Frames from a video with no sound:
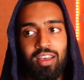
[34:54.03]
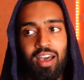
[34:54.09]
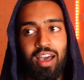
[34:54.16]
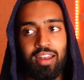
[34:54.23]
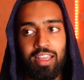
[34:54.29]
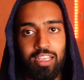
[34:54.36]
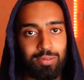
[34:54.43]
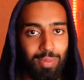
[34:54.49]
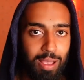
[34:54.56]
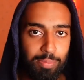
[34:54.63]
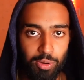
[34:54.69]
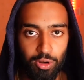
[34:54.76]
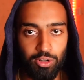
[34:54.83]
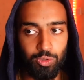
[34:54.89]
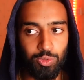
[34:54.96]
And here's my
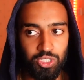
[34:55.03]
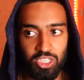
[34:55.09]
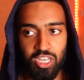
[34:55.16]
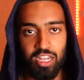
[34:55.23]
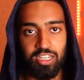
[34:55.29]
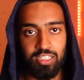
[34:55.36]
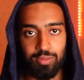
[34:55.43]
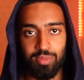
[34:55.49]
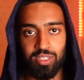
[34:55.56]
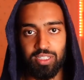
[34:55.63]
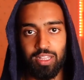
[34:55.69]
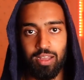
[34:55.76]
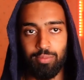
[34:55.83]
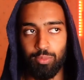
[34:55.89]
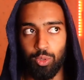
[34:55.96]
product, which is kind of similar to
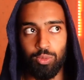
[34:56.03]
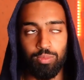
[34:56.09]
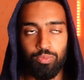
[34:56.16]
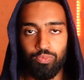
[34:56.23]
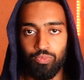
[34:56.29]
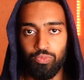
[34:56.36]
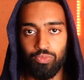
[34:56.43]
that. Boom.